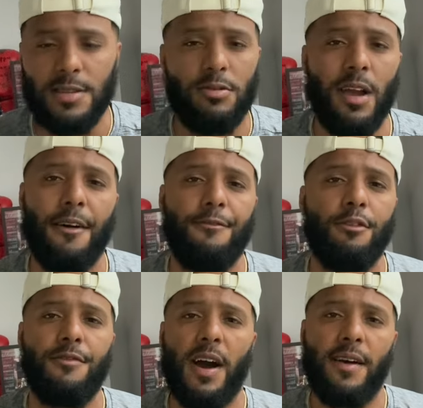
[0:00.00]
You got four
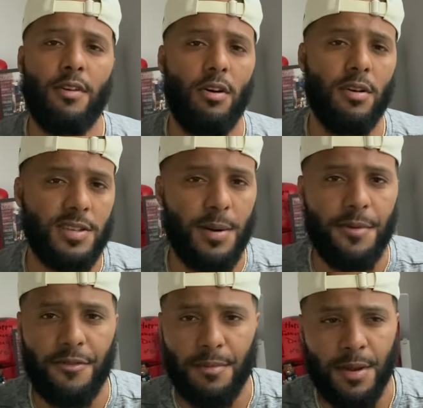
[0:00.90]
or five cards coming
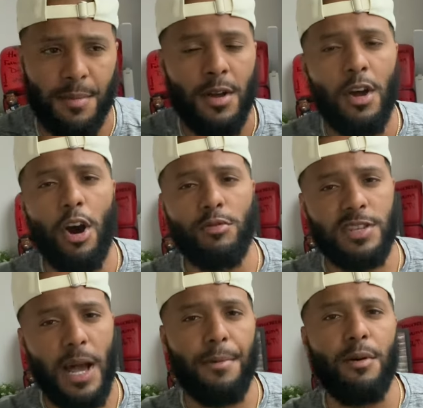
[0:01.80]
from them on
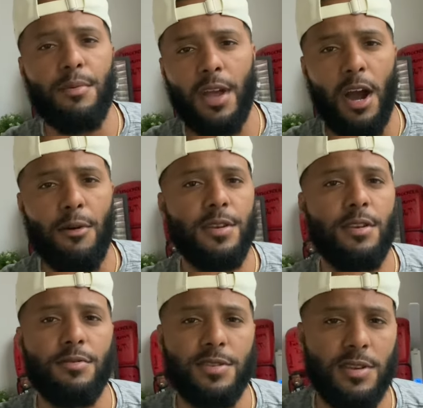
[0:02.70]
top of what we already
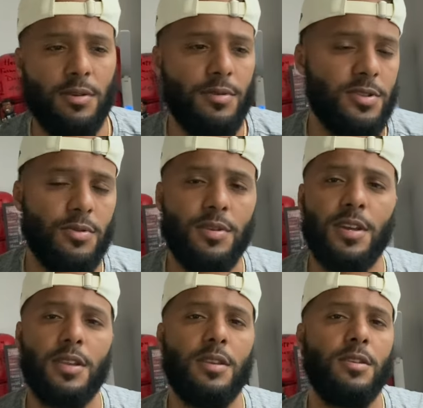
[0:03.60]
know DAZN is doing the
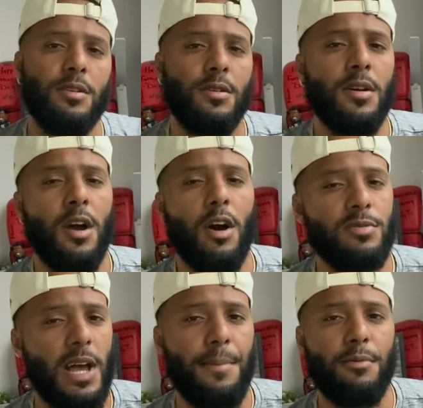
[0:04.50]
end of the year, on
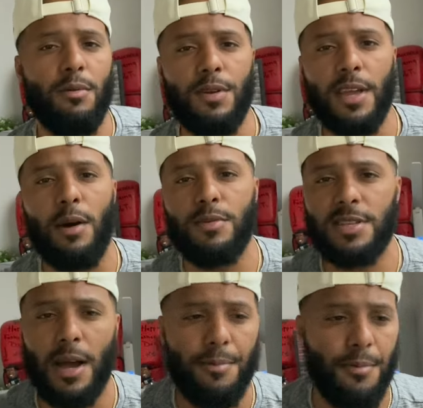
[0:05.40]
top of what we got with
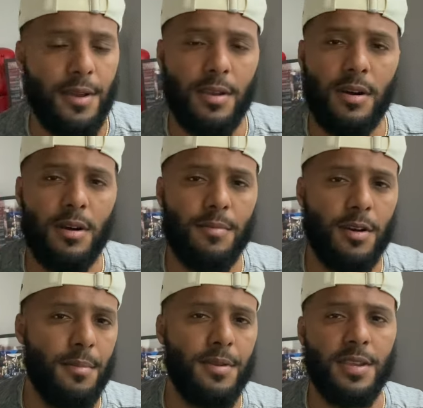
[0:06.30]
top rank um,
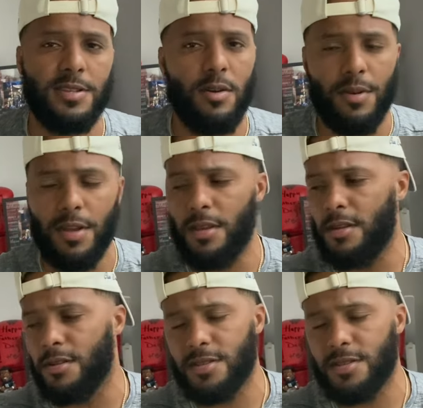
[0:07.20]
coming that's going to end the year.